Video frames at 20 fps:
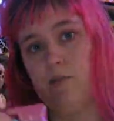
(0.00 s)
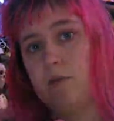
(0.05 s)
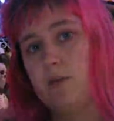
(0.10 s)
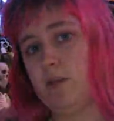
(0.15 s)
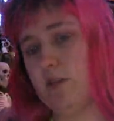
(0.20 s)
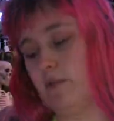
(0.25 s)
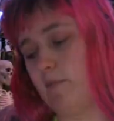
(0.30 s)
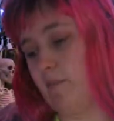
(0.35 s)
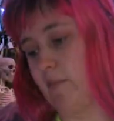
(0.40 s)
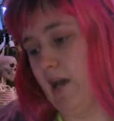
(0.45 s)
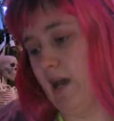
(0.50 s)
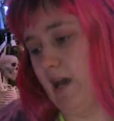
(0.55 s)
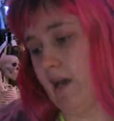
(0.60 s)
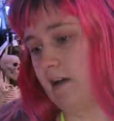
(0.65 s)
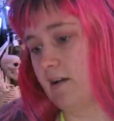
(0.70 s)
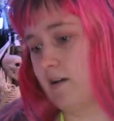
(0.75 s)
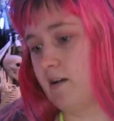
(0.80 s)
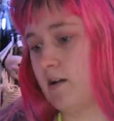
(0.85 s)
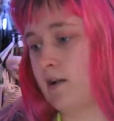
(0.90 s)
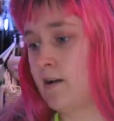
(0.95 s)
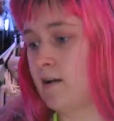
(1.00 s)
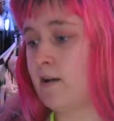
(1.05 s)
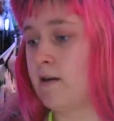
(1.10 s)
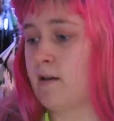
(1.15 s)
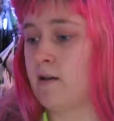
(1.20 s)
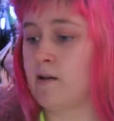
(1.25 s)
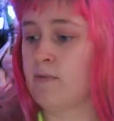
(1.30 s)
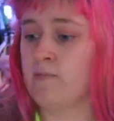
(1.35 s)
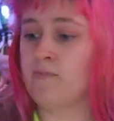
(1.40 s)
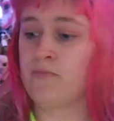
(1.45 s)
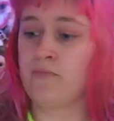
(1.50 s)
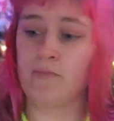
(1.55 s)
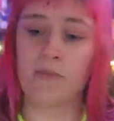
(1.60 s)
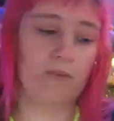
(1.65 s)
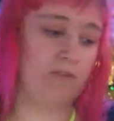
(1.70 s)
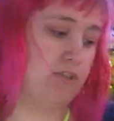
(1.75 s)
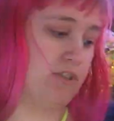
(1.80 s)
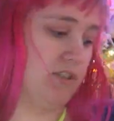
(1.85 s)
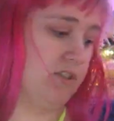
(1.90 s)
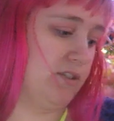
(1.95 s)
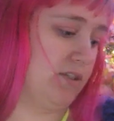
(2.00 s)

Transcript: up in the back, which